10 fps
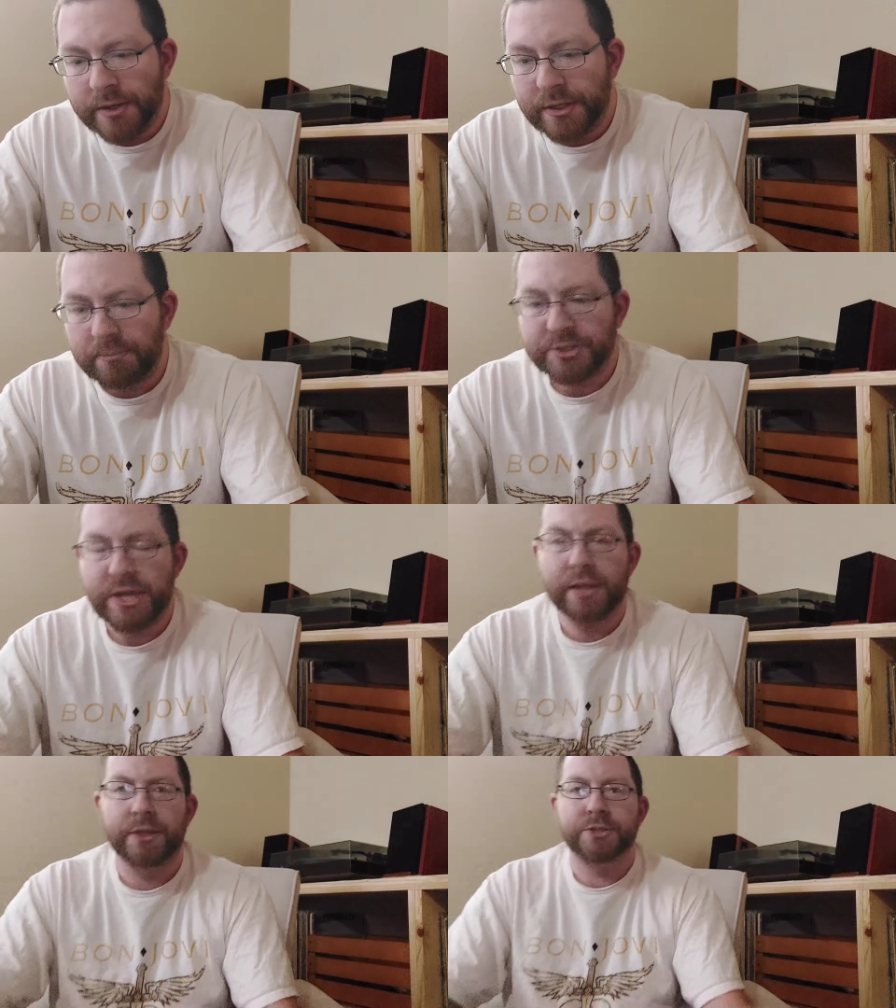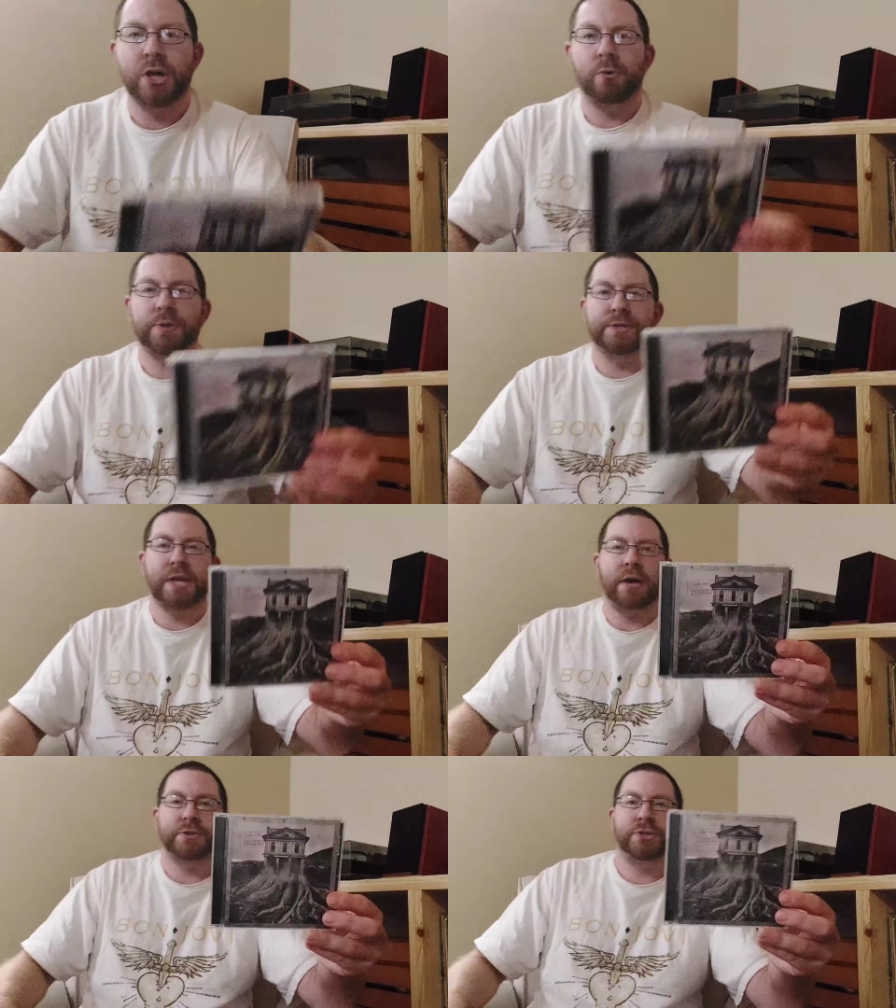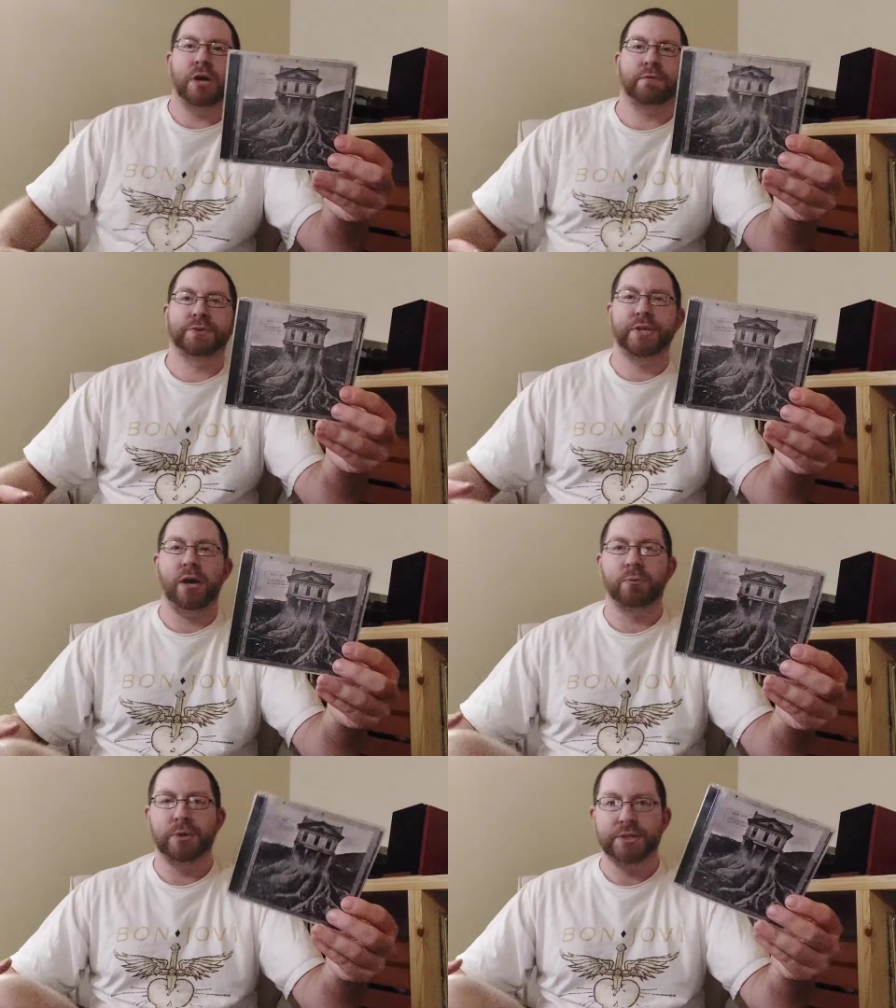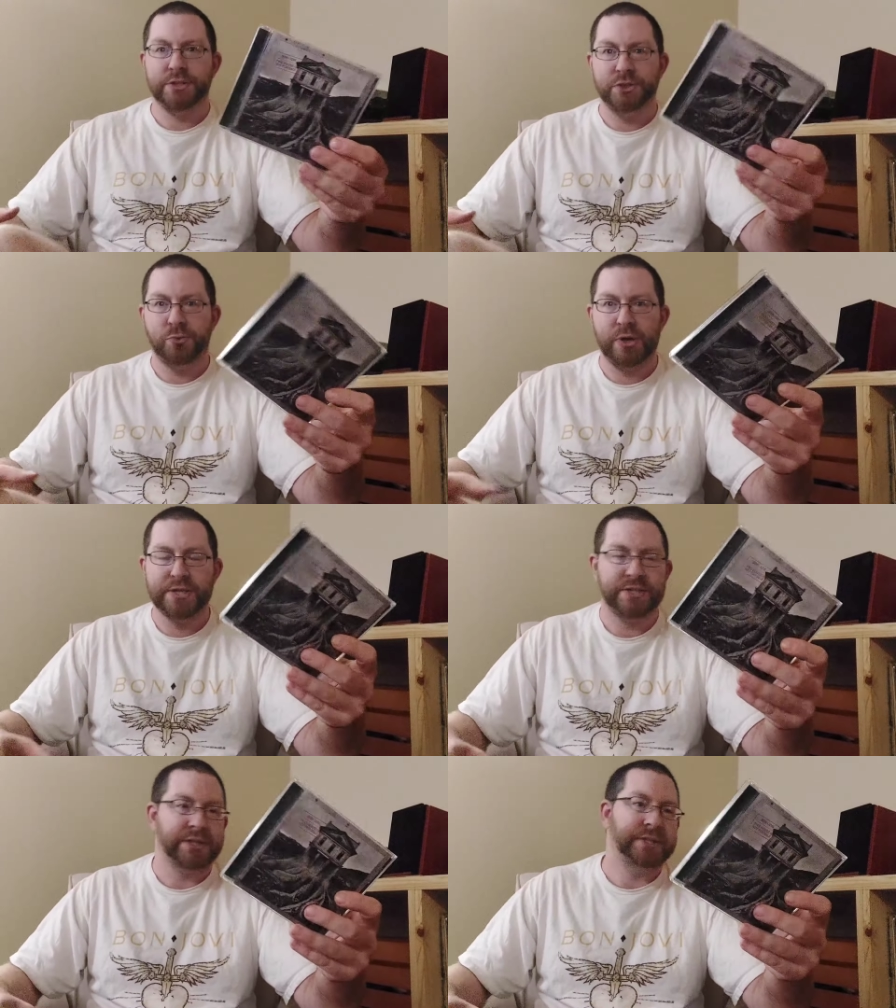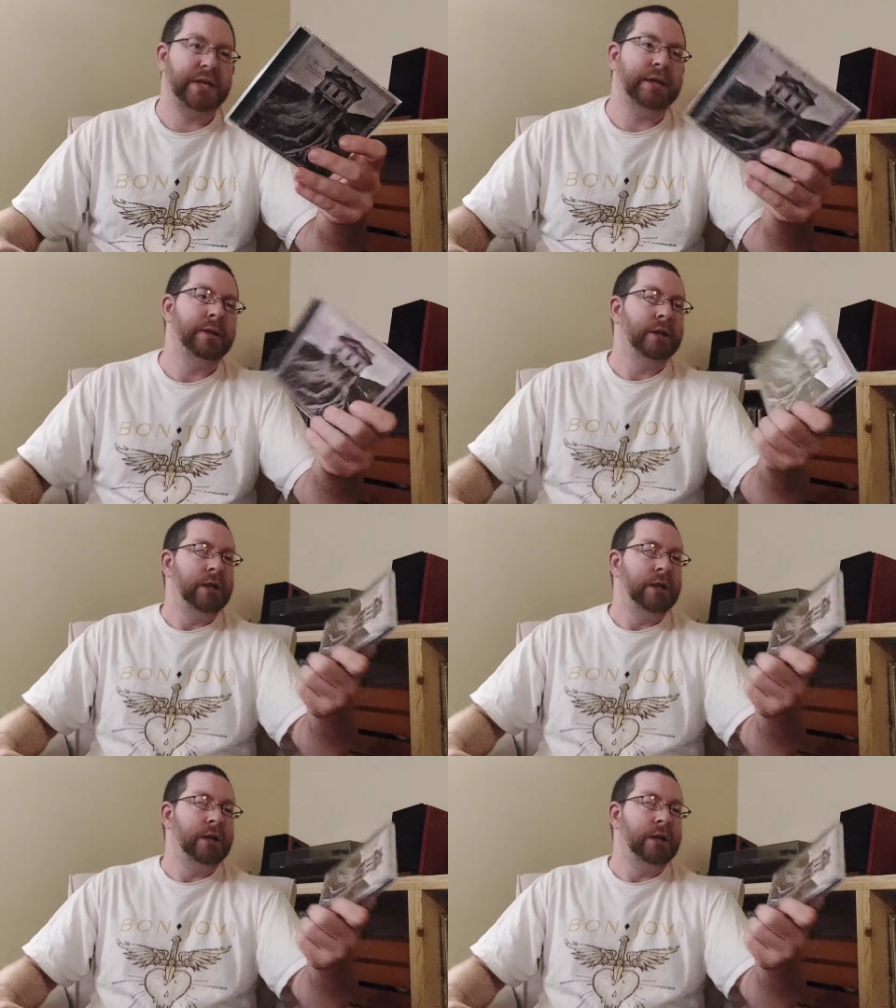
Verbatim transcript: number 10, let's go with This House Is Not For Sale, released in 2016.